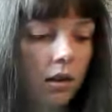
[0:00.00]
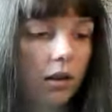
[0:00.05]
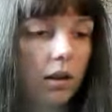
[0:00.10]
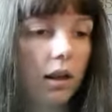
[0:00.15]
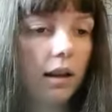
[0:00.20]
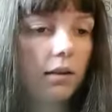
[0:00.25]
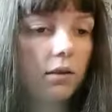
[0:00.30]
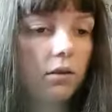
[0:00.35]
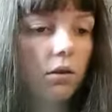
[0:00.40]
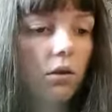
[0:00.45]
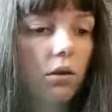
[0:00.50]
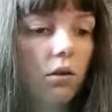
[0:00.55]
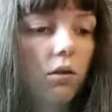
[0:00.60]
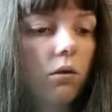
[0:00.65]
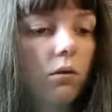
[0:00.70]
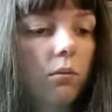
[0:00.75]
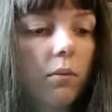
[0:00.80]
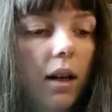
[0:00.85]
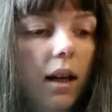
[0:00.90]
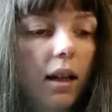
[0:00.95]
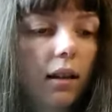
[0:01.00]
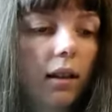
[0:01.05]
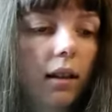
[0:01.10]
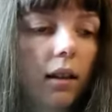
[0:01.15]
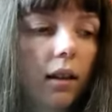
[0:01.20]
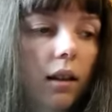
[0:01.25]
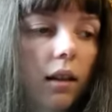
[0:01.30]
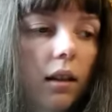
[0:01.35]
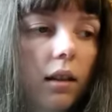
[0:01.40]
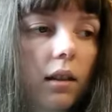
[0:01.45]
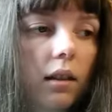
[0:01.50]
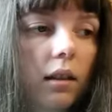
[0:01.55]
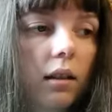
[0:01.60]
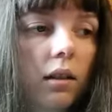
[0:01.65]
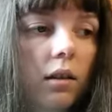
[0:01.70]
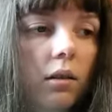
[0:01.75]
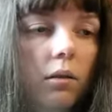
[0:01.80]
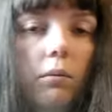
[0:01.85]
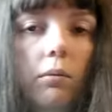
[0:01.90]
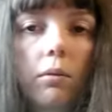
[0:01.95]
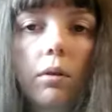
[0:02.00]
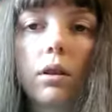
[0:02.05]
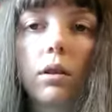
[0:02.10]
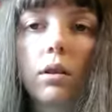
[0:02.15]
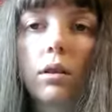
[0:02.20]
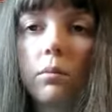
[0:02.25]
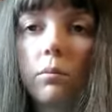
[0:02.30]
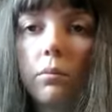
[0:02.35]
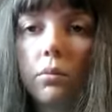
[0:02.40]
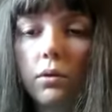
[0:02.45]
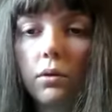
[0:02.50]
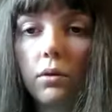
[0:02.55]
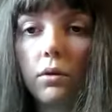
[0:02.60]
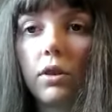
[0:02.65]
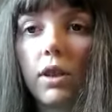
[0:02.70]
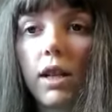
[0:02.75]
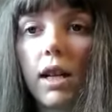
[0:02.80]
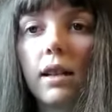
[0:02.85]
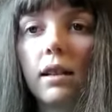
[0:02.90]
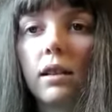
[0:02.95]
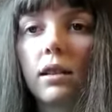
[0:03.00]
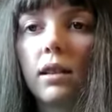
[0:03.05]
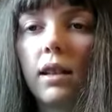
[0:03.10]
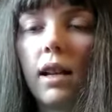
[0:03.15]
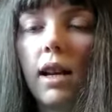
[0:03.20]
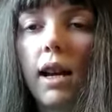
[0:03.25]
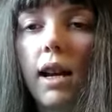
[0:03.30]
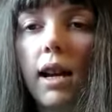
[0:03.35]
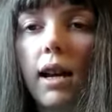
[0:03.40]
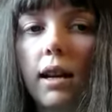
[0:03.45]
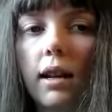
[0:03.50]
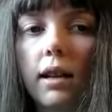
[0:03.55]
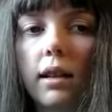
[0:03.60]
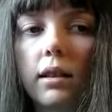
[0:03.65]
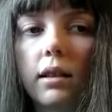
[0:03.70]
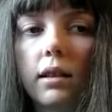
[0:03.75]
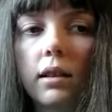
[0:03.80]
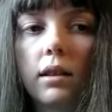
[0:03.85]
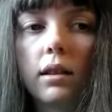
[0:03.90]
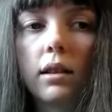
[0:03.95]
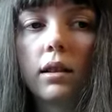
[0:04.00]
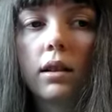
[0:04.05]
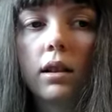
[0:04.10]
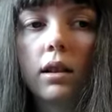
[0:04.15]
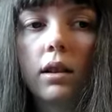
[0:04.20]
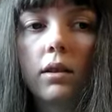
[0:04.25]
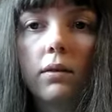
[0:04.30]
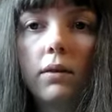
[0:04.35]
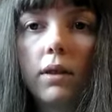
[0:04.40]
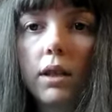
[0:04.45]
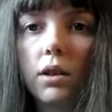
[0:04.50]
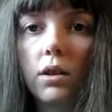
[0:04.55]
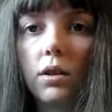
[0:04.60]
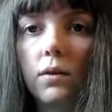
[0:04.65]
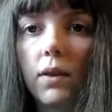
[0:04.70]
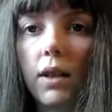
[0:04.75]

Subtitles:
That's all my like works in progress and finished